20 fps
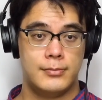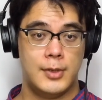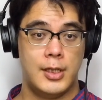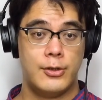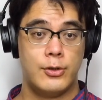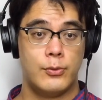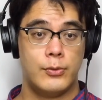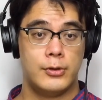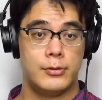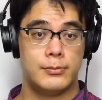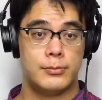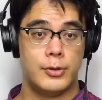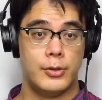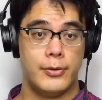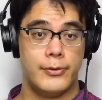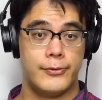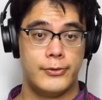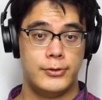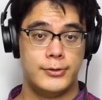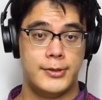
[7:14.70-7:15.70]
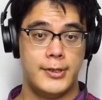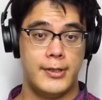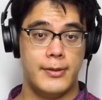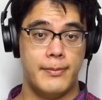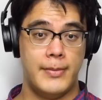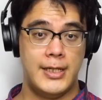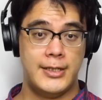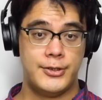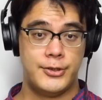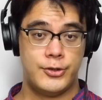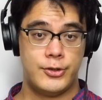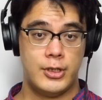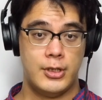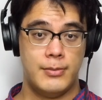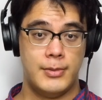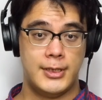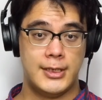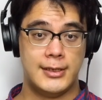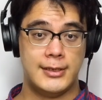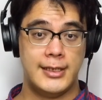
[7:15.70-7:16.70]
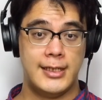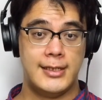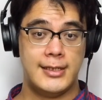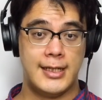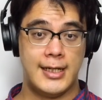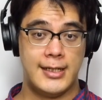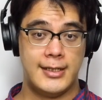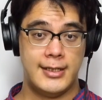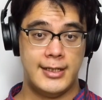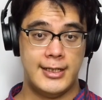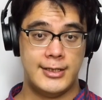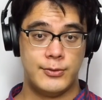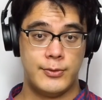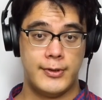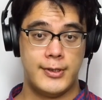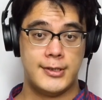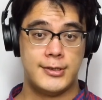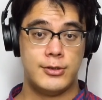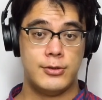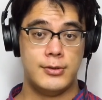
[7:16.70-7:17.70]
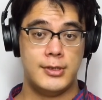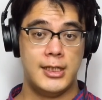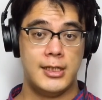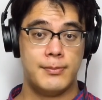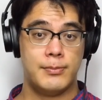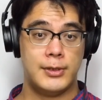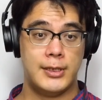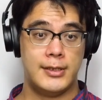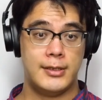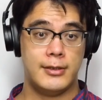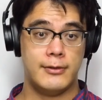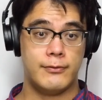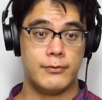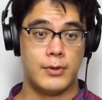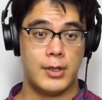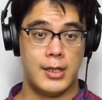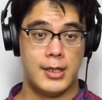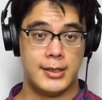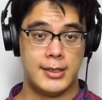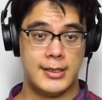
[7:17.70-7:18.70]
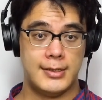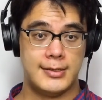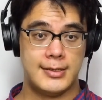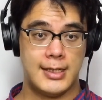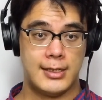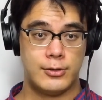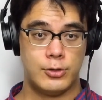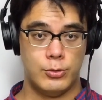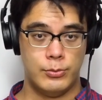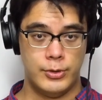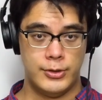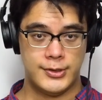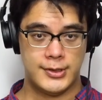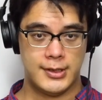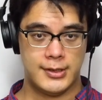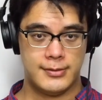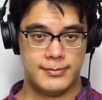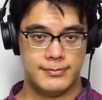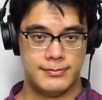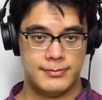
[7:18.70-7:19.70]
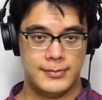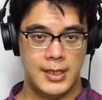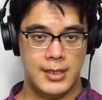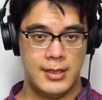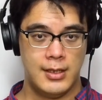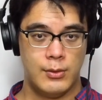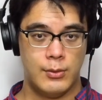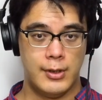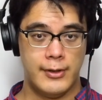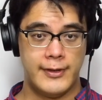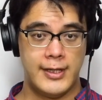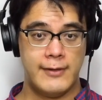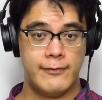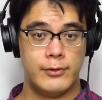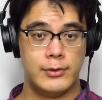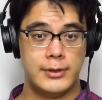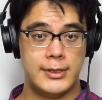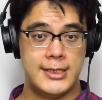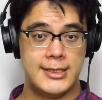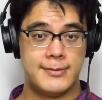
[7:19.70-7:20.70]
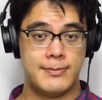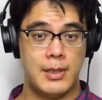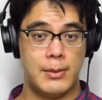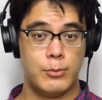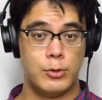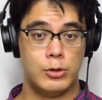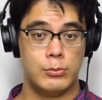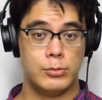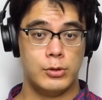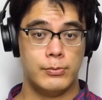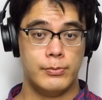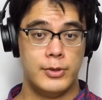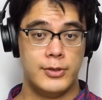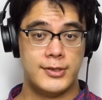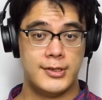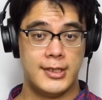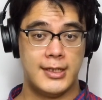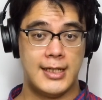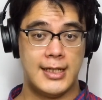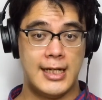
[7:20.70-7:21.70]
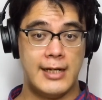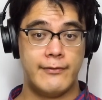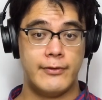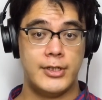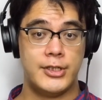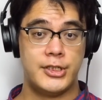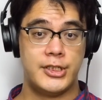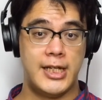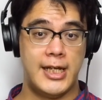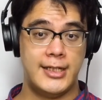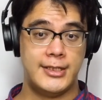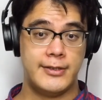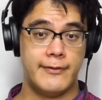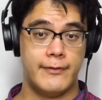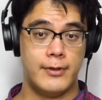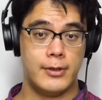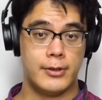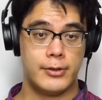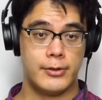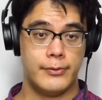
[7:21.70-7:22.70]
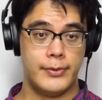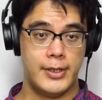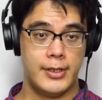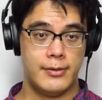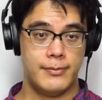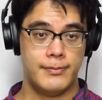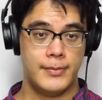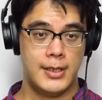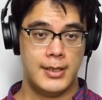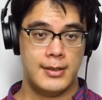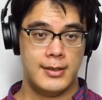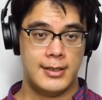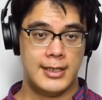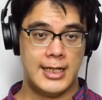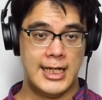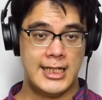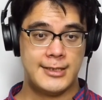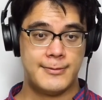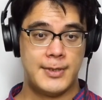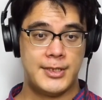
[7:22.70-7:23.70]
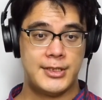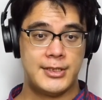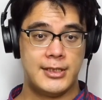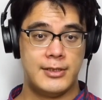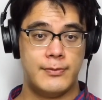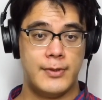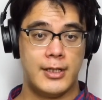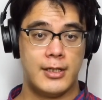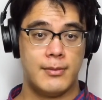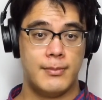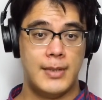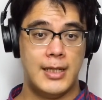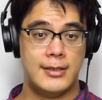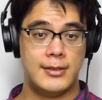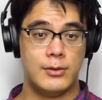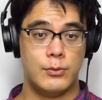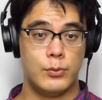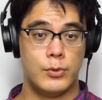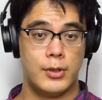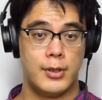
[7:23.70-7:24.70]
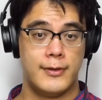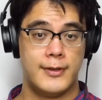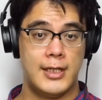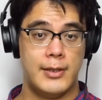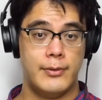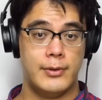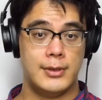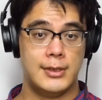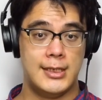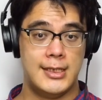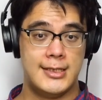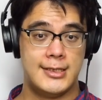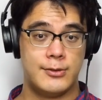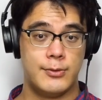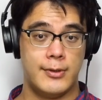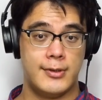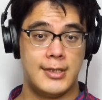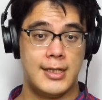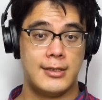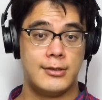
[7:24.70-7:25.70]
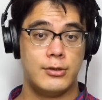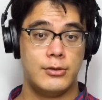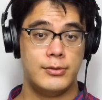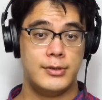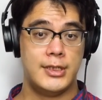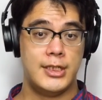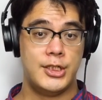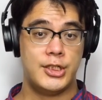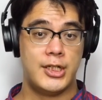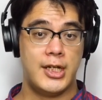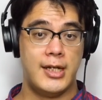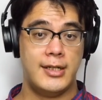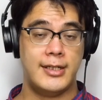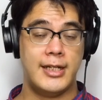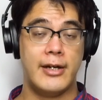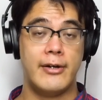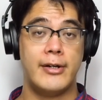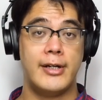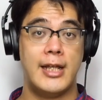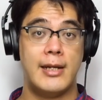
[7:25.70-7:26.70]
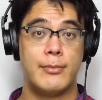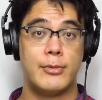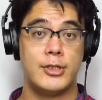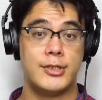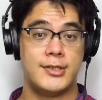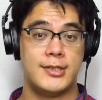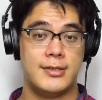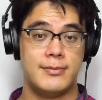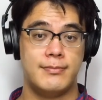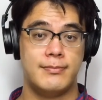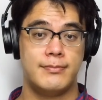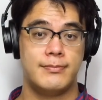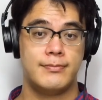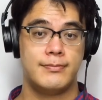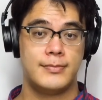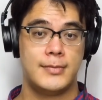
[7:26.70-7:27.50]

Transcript: Underworld broke through to the mainstream in the late 90s with its unique blend of rock and techno music. While they've released memorable music at every stage of their career, I especially recommend the work they released with techno DJ Darren Emerson.